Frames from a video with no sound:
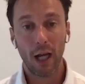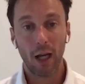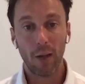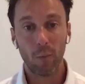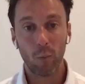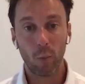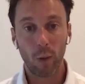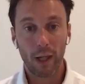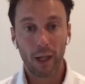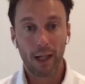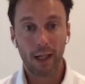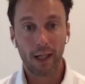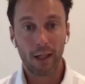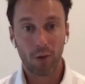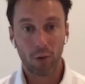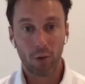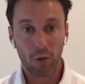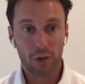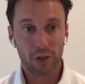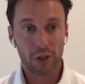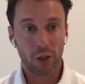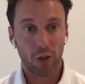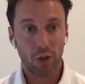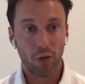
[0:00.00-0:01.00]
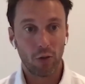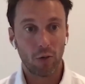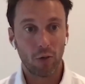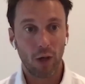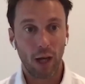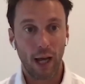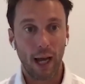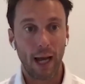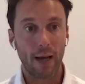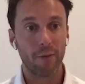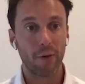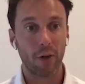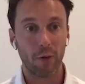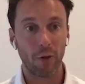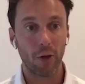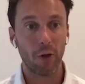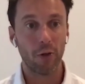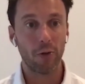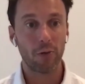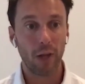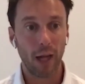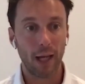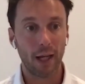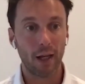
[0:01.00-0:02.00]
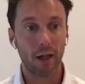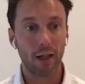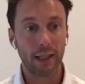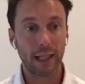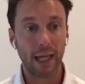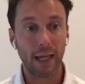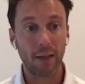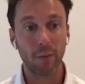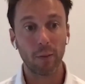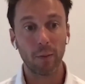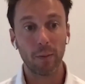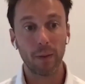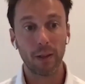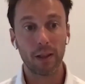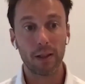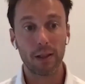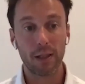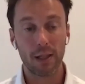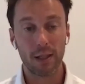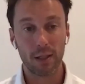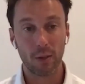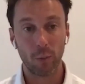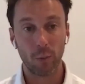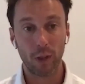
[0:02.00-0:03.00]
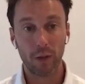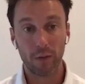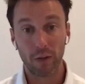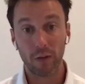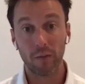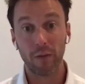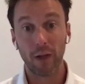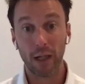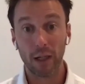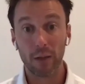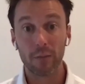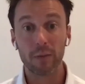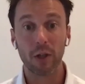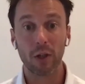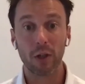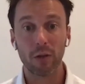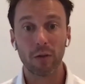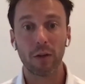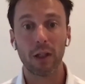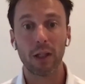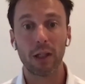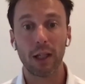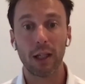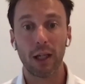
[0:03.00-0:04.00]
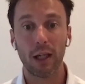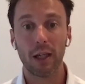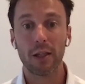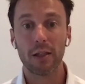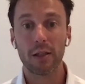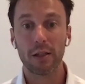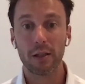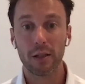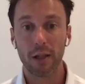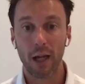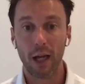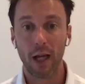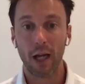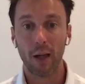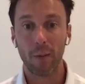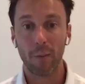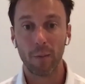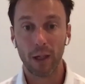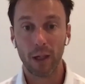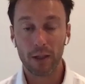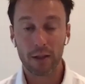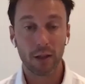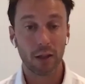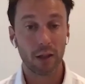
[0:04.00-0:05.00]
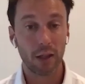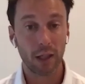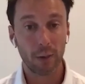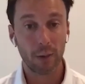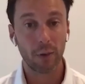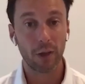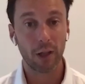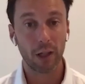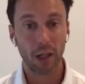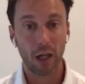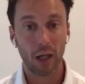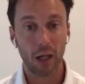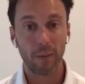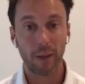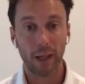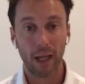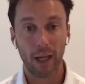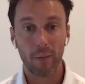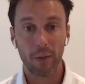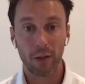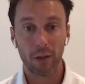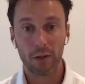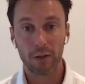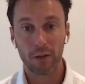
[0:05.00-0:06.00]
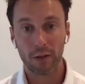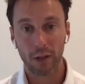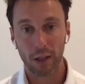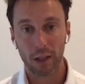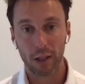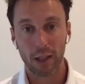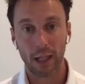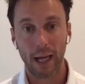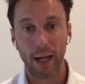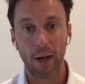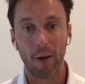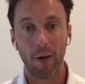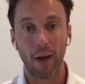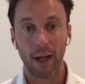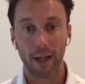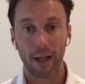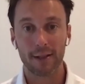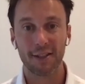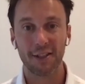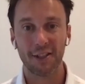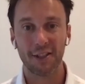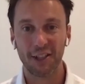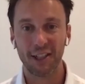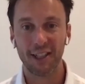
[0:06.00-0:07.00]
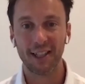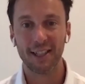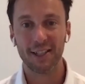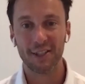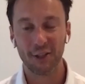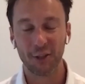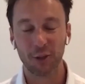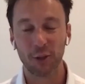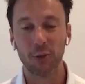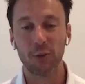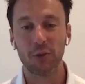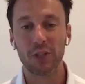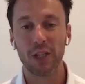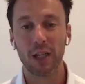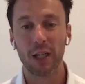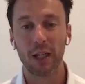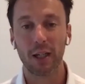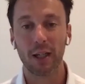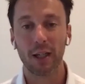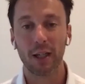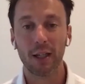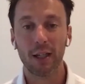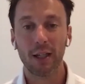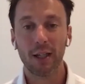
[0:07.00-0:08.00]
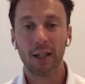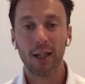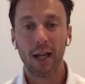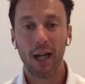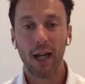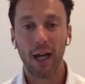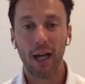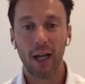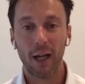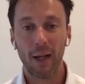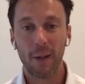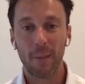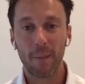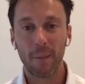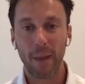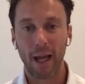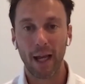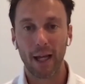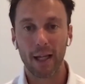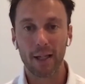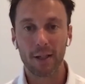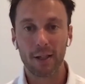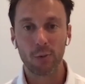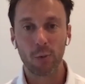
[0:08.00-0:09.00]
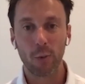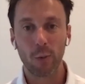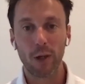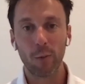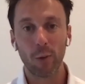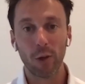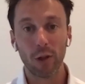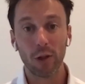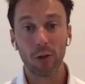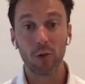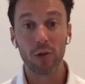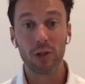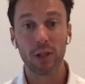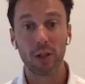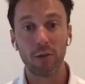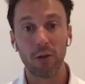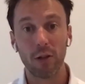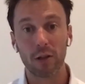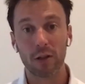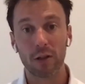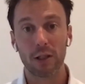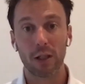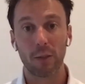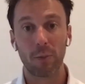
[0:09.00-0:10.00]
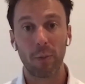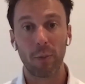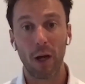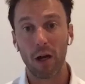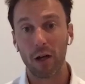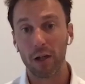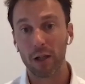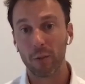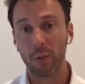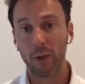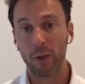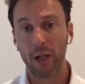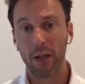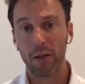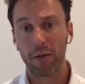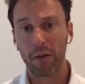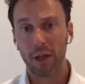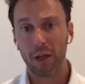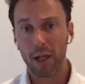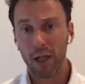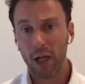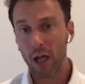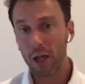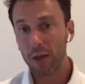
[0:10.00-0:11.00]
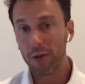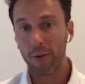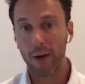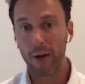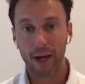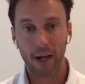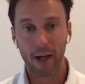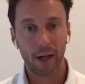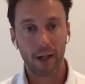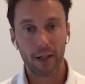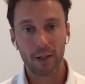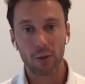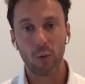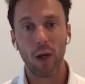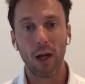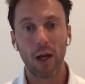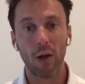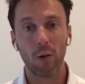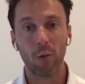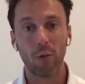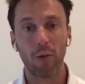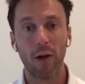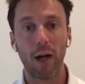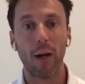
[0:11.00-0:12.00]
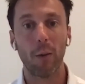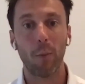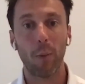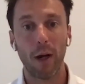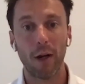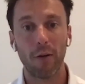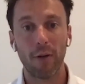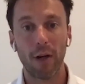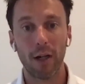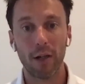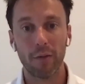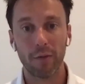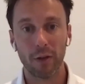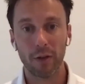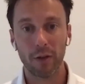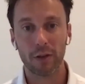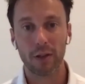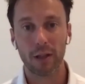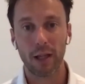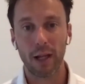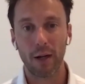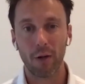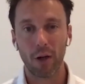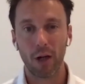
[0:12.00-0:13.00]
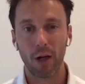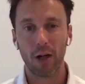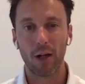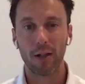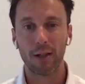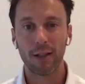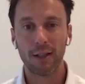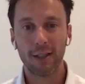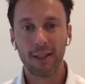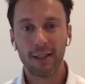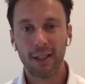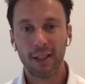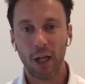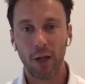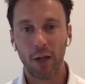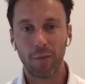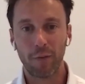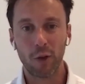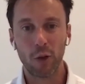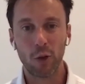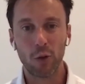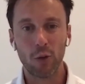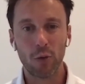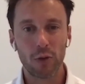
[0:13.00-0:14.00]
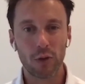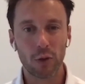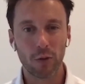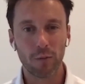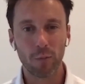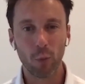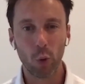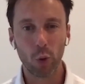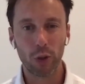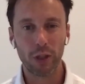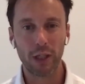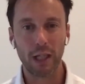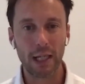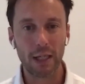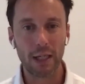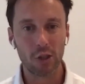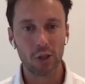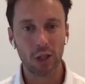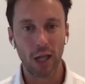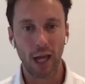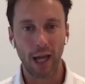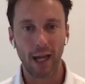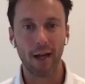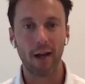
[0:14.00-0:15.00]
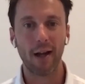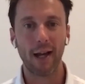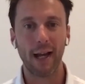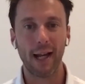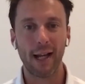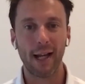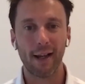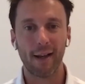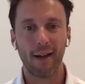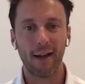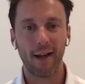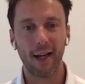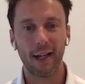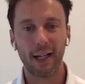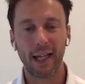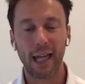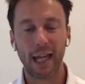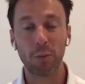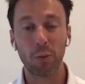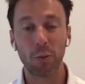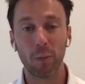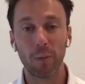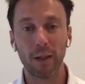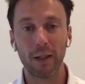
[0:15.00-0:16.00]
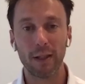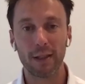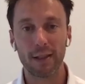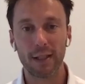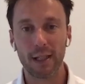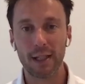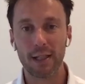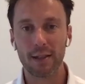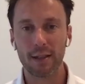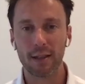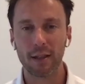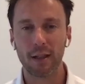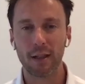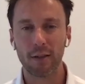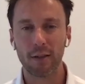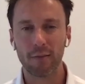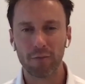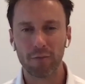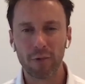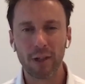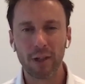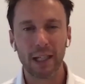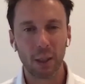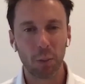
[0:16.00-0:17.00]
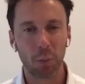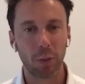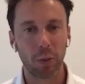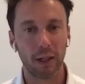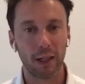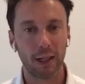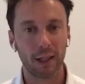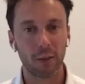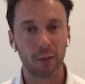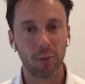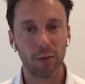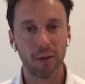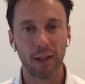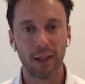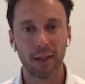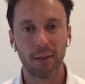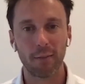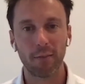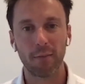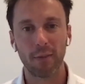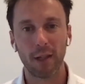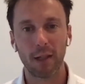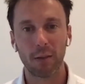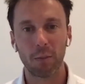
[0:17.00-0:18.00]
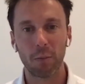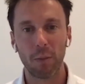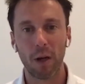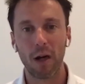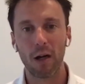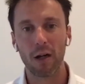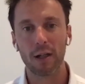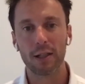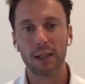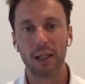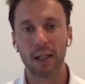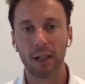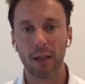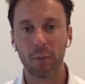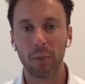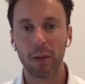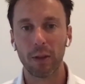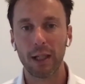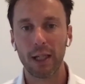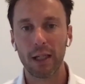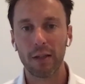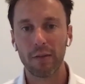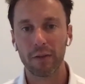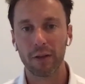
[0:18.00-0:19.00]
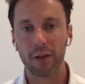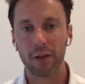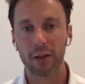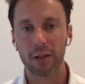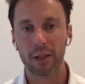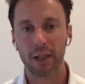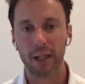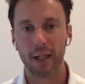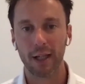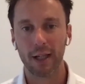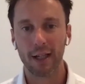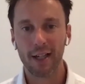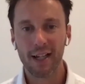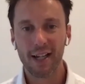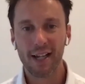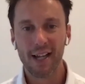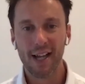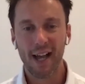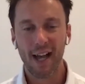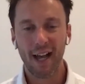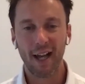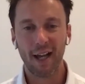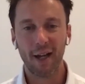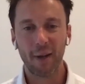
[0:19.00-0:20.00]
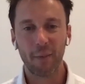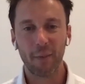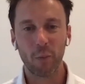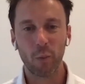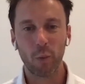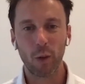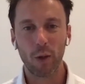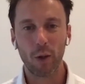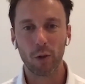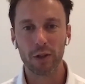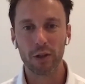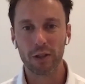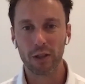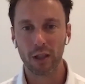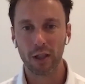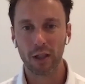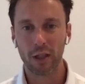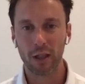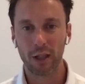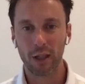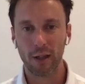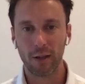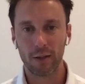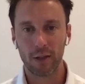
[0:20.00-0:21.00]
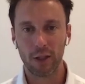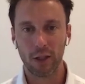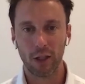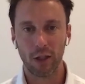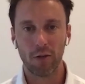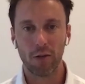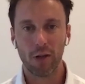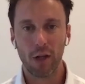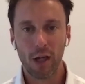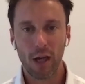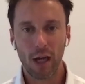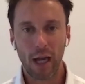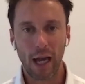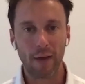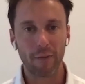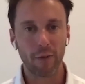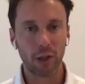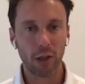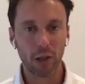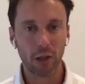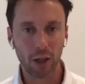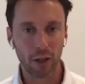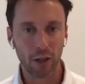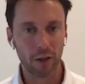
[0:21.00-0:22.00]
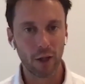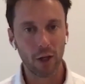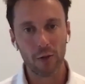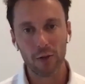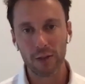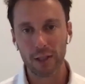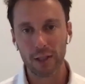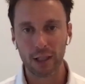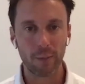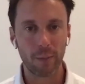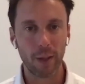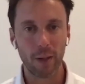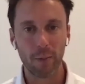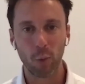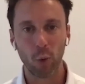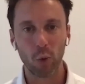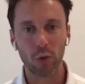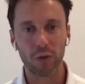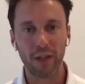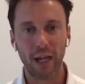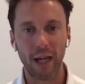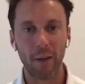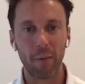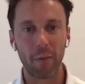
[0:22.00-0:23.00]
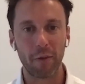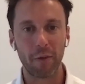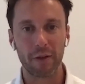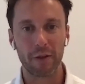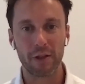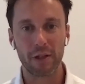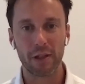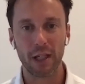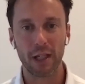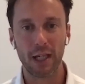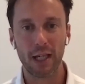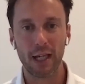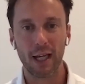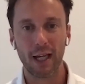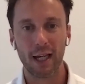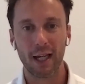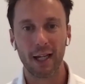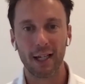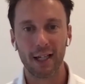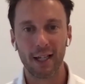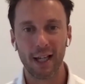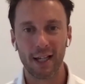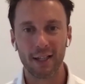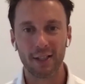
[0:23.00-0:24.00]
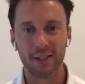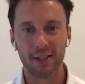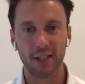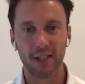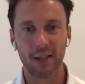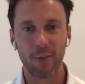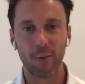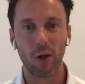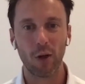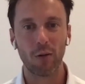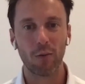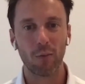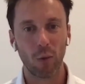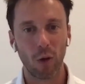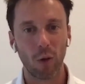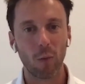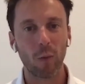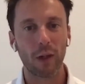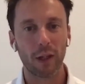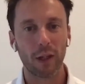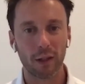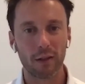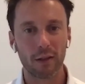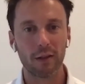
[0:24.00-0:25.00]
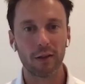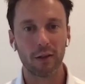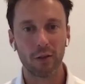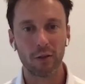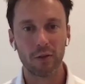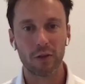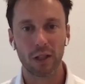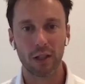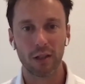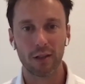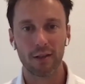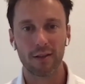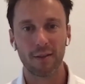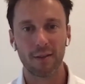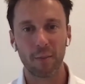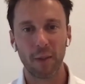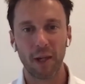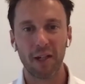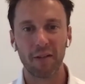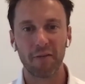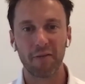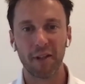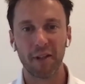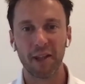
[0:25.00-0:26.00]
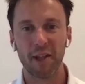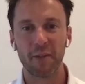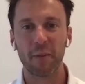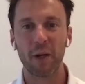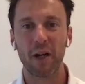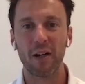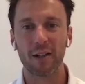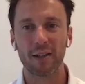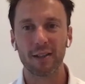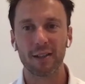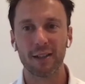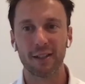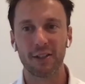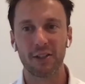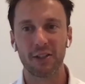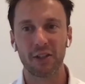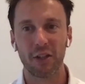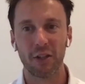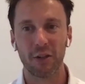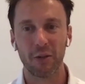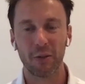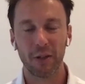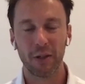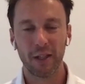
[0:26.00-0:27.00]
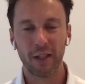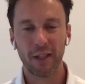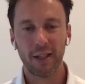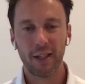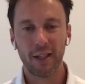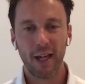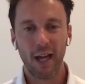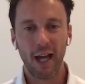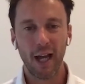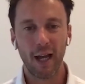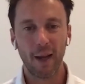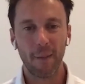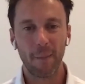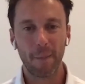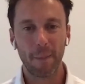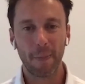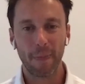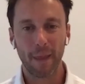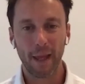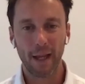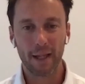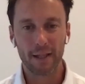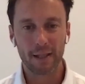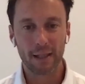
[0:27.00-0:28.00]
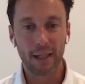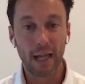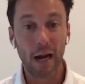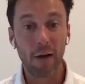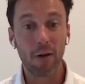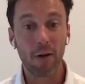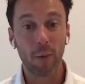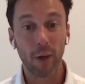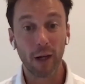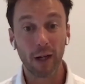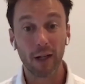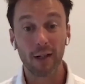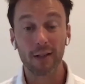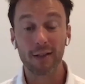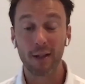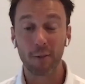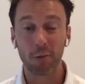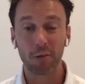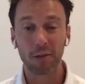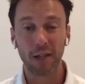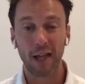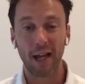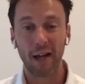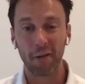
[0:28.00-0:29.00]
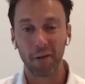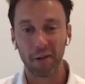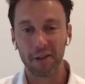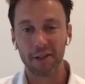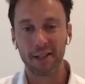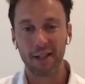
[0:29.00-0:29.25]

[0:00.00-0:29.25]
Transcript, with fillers: Um, we also have our own AI capabilities that we've developed over the years um, internally within IBM and, and, now externally as Acoustic. Um, and we will also look partner with other AI as well where, where relevant. There are a few sort of more niche AI uh, capabilities that are really applicable in, in marketing, I believe. And uh, um, we want to, you know, have a look at those in a bit more depth and see uh, and see what, what we can do to, to benefit the marketer. So um, it's an area we're going to double down on.